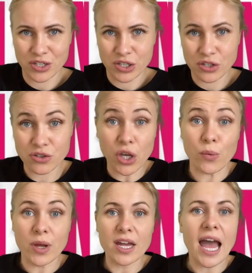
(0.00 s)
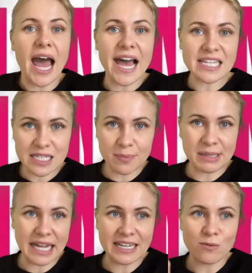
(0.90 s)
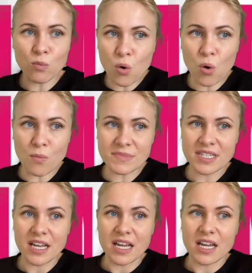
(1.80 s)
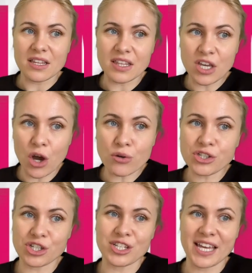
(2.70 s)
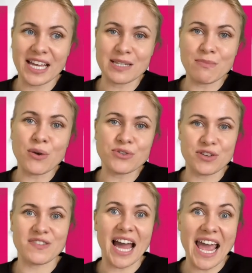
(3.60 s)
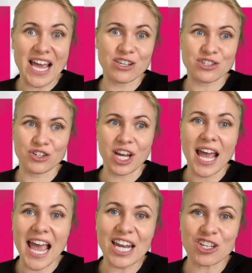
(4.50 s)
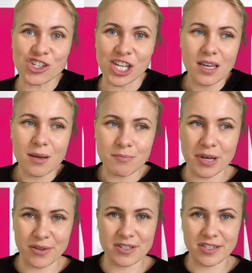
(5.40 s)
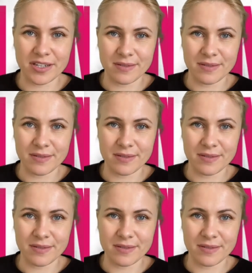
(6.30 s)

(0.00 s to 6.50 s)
So, as the planet warms, the ocean gets most of that extra energy. But